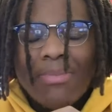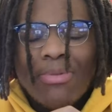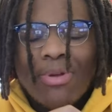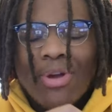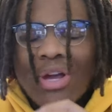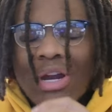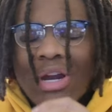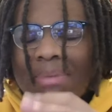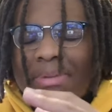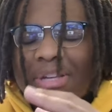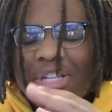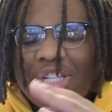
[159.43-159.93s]
There are
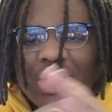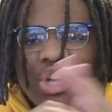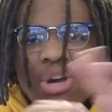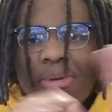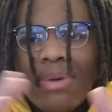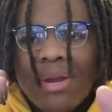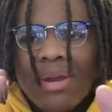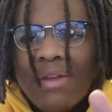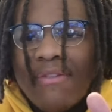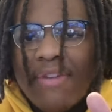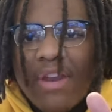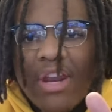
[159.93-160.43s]
going to be so
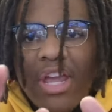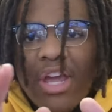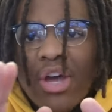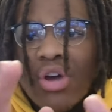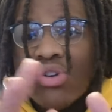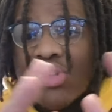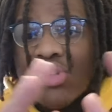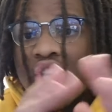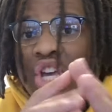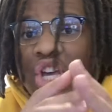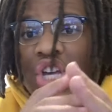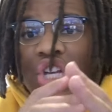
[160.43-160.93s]
many
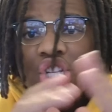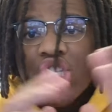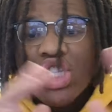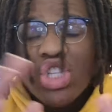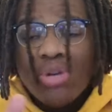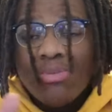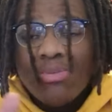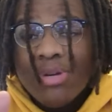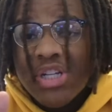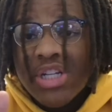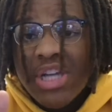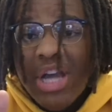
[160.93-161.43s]
videos, so
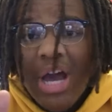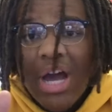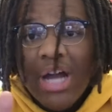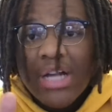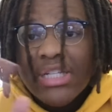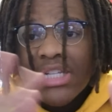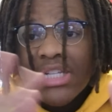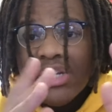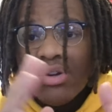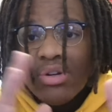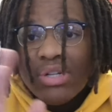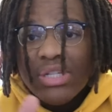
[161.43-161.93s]
much
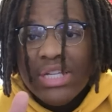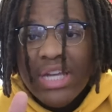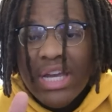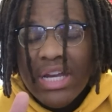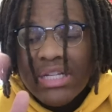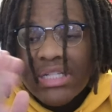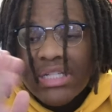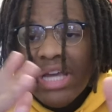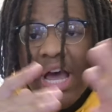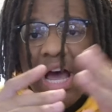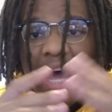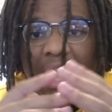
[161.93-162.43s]
content on
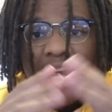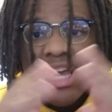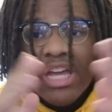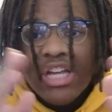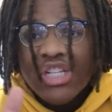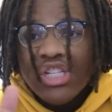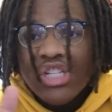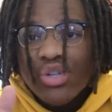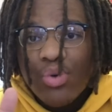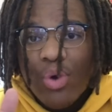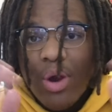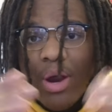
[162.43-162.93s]
TikTok,
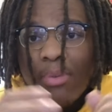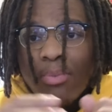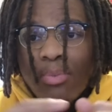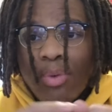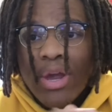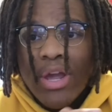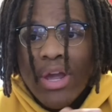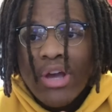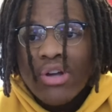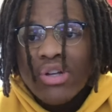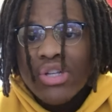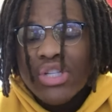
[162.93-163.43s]
Instagram
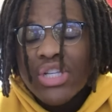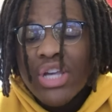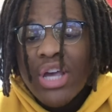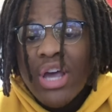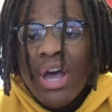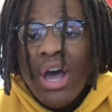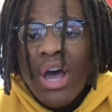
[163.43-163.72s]
Reels.